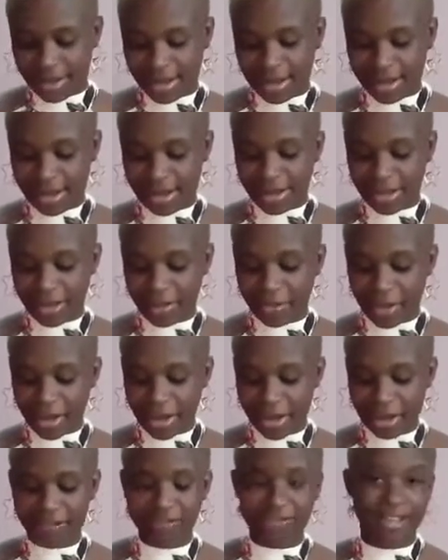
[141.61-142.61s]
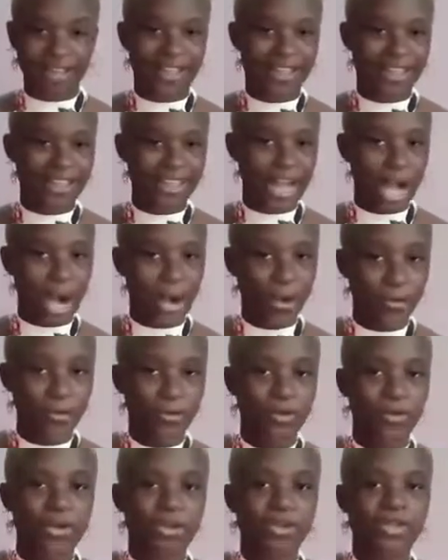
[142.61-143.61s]
and then we have a
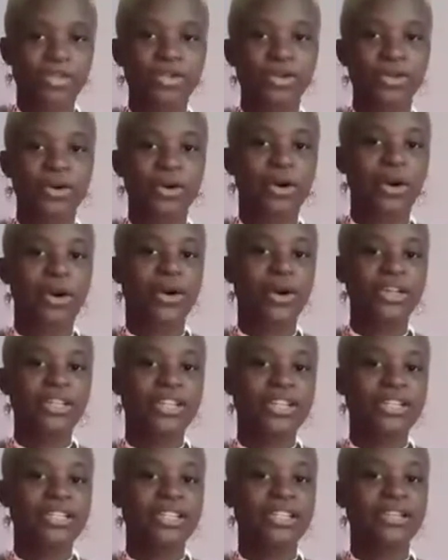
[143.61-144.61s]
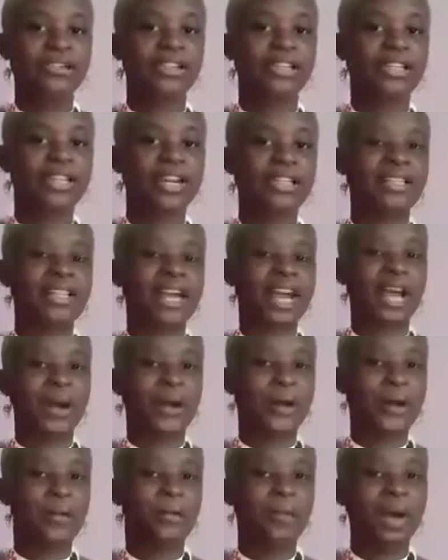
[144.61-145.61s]
Daal. So all these ingredients I
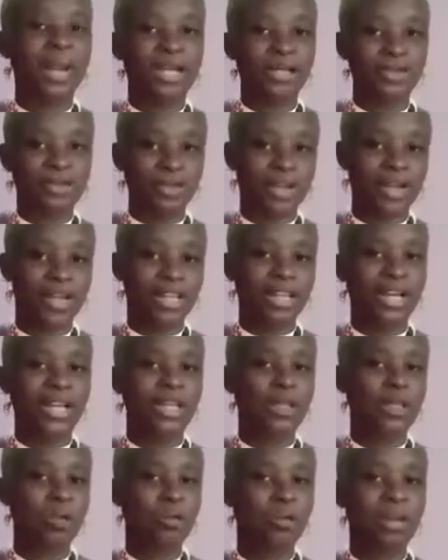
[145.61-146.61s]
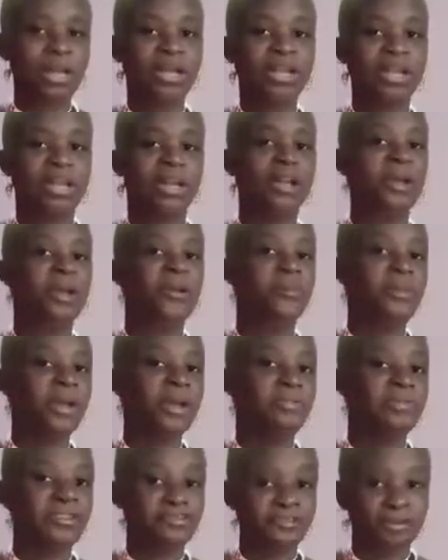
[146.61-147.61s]
combine together to make a
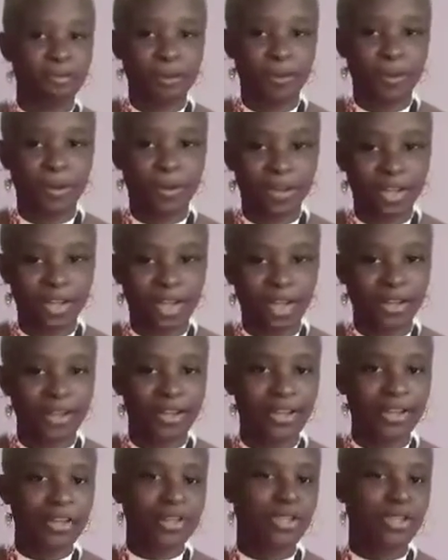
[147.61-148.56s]
baby food powder.